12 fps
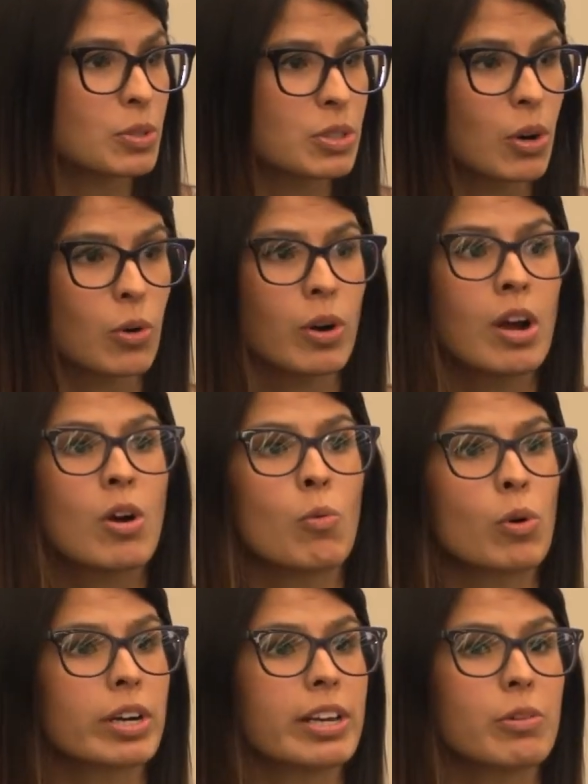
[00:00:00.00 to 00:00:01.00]
So
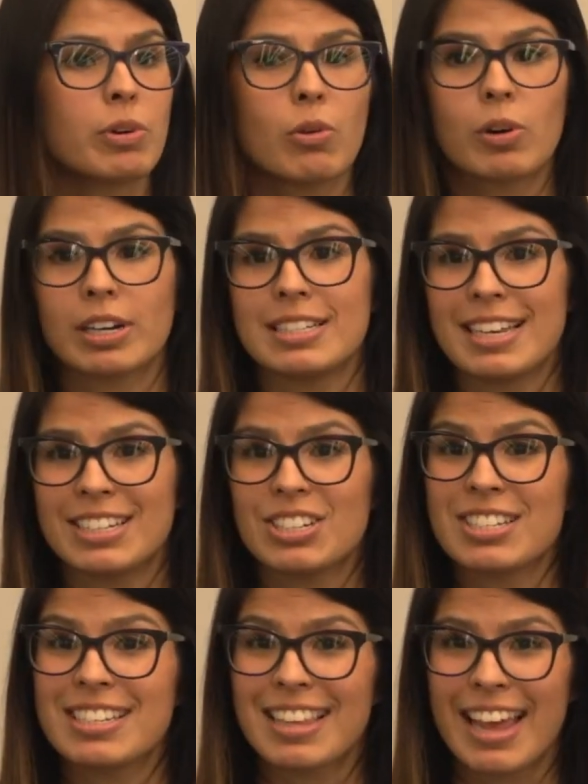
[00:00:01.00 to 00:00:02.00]
working with
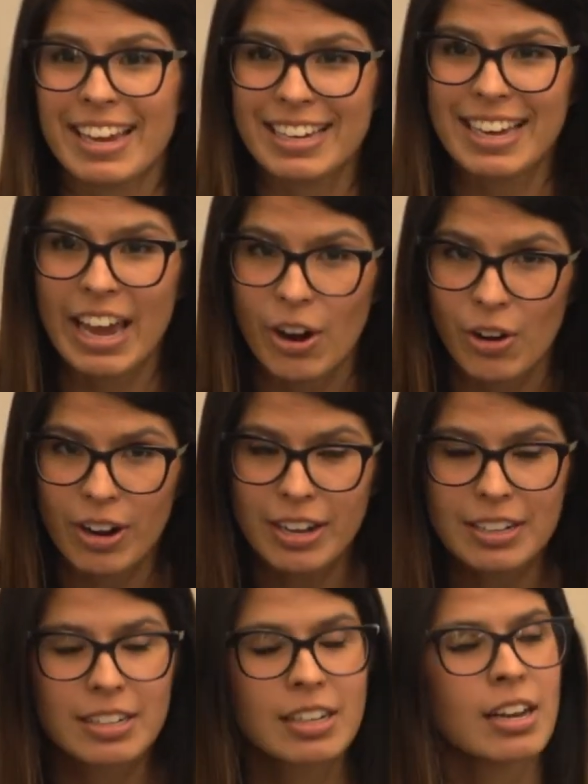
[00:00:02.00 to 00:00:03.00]
organizations like
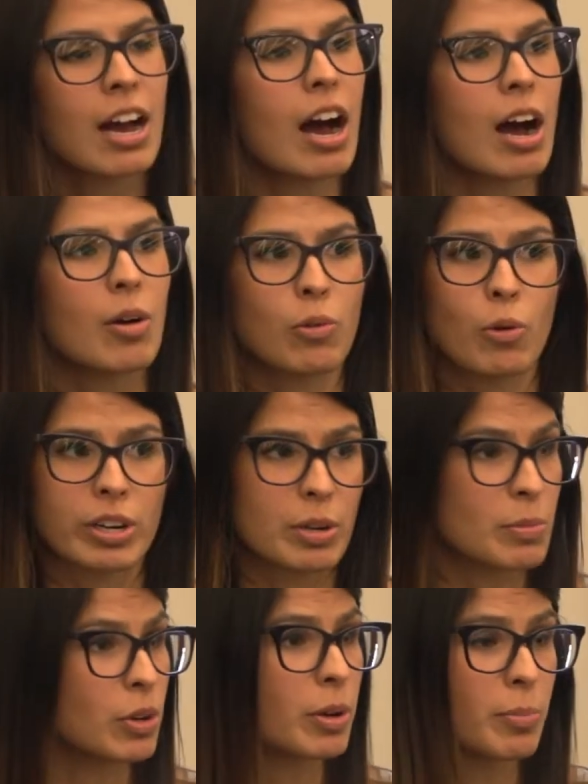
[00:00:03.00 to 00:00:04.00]
CARA, or
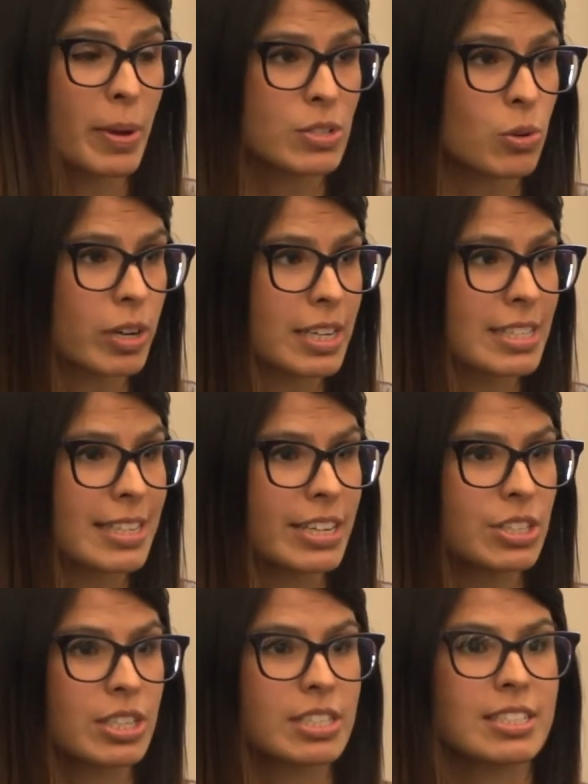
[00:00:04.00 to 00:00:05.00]
community-based
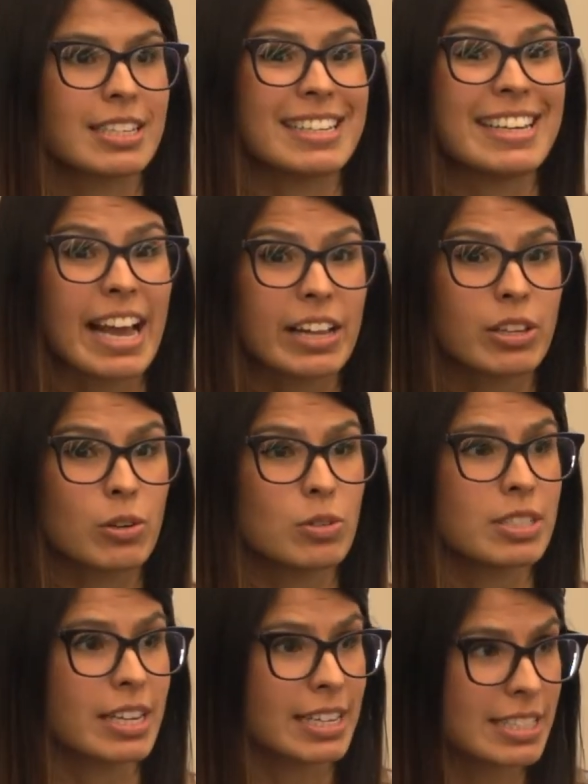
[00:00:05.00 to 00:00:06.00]
organizations to get
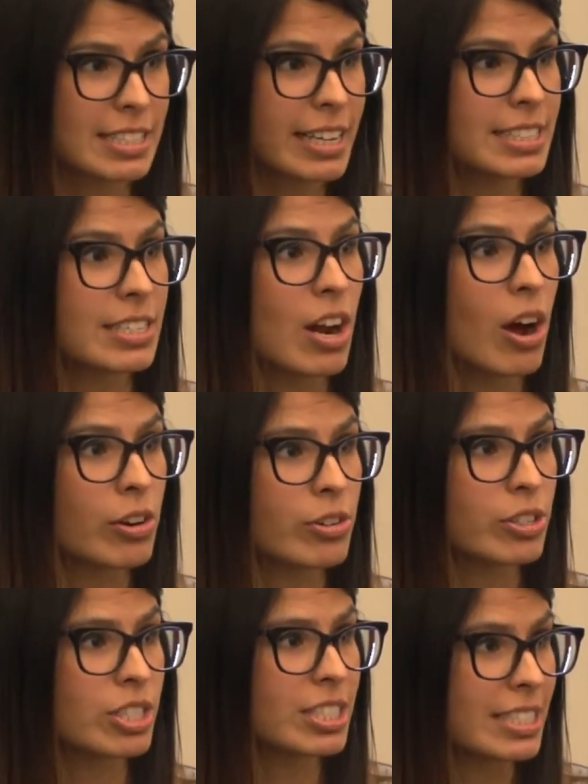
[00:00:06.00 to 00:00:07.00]
those insights and
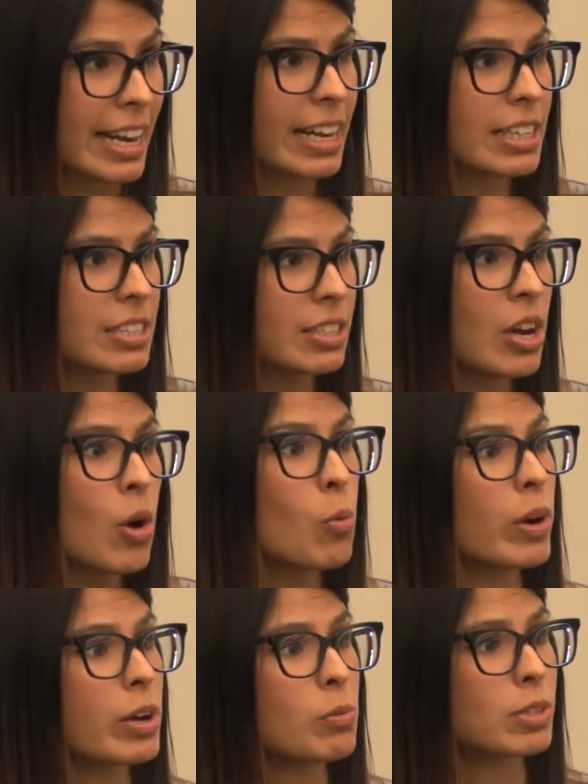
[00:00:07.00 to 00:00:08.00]
understand
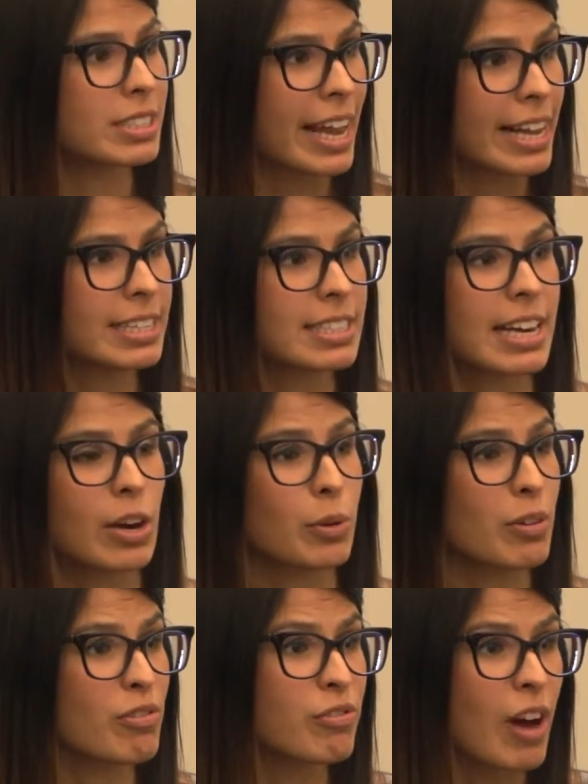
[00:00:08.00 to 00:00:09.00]
what it will take to not
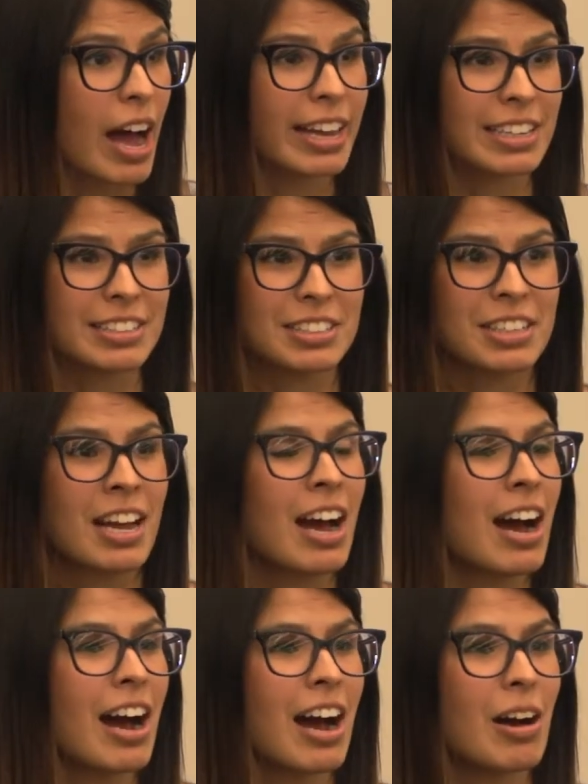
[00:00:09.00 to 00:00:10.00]
only find,
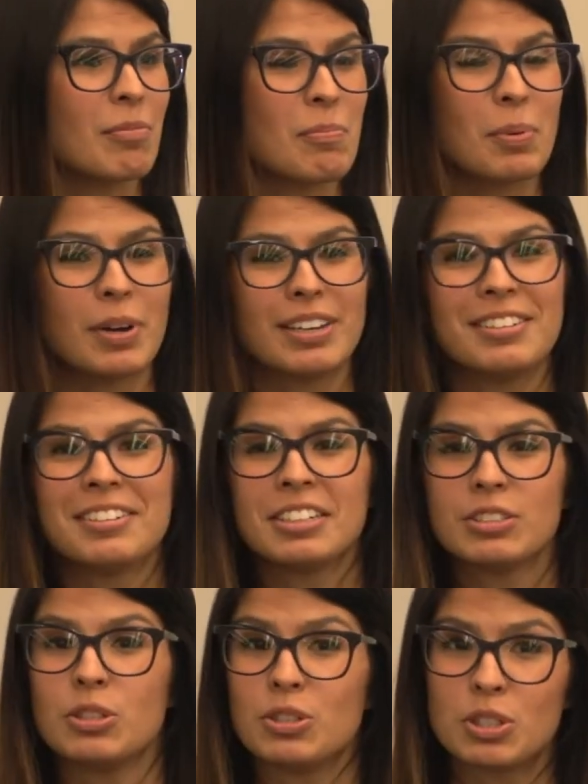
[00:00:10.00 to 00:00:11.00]
but
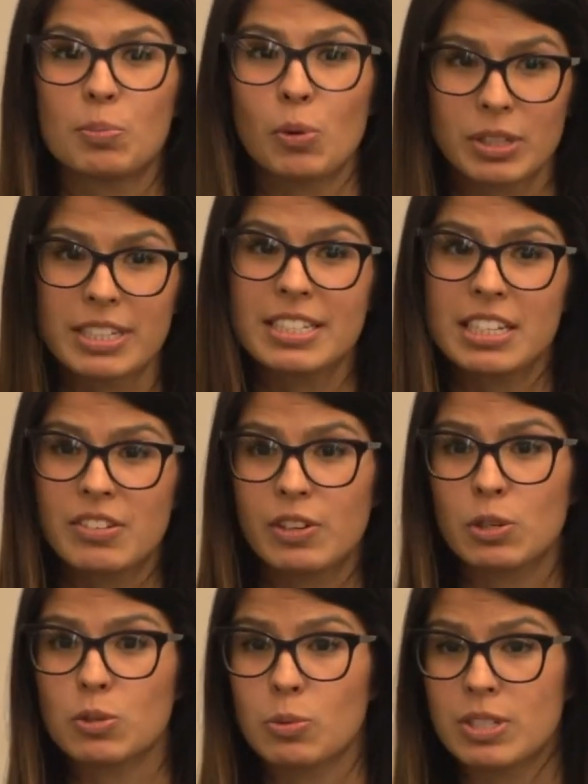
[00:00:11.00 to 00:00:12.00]
to support these
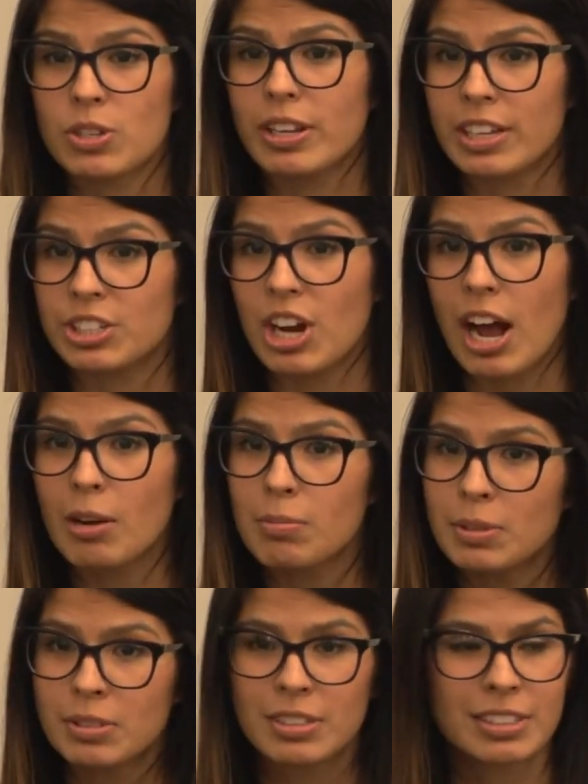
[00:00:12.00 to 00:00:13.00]
individuals once they're on the job.
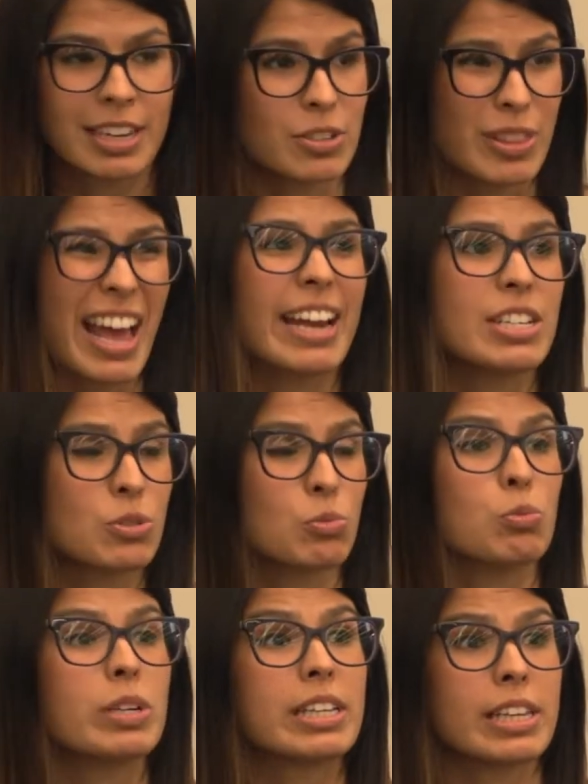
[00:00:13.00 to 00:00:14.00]
That is
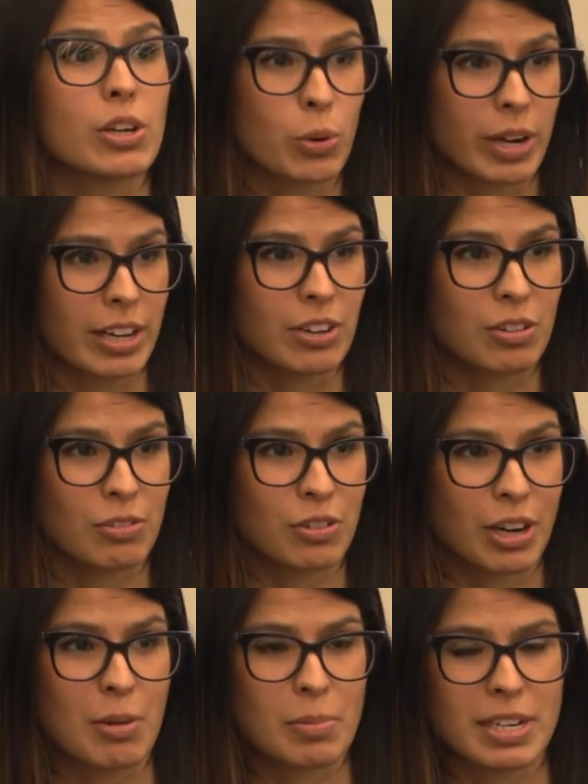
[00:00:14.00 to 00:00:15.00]
really critical for
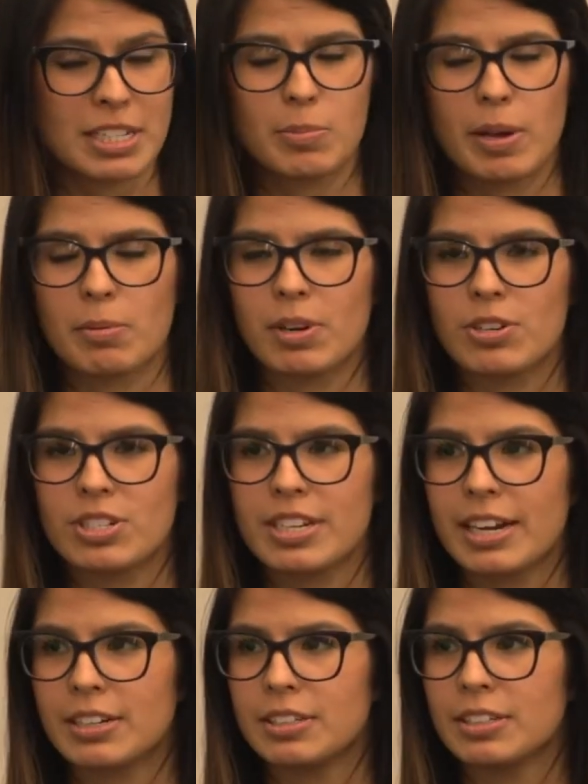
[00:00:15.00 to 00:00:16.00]
companies to be able to
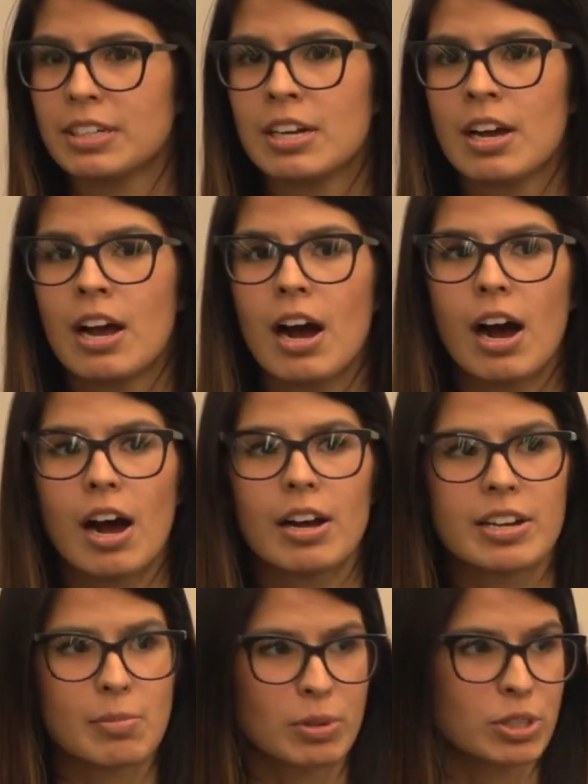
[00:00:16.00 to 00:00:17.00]
understand.
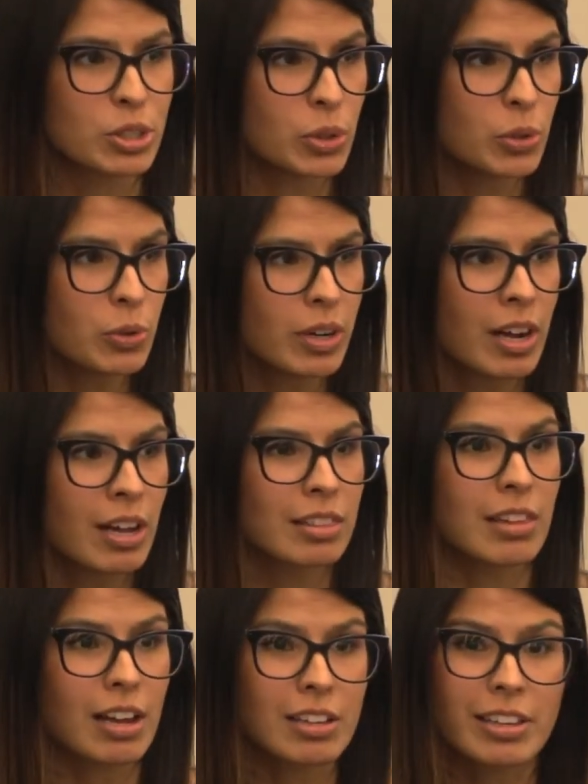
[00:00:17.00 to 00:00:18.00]
Number two,
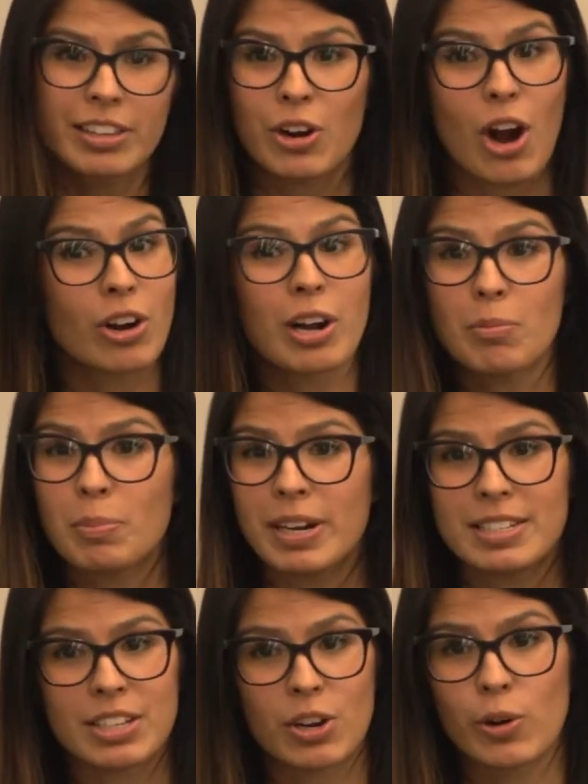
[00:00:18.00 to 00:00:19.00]
luckily there are
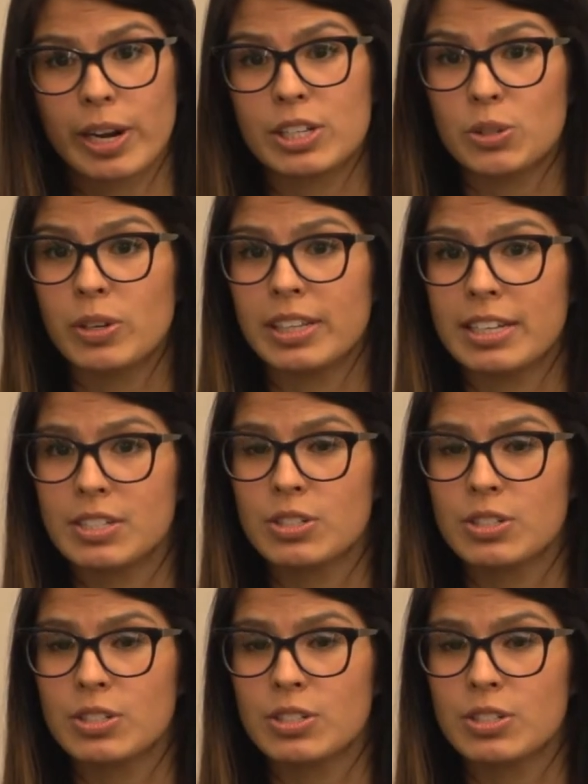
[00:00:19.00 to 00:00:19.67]
companies that are already doing this.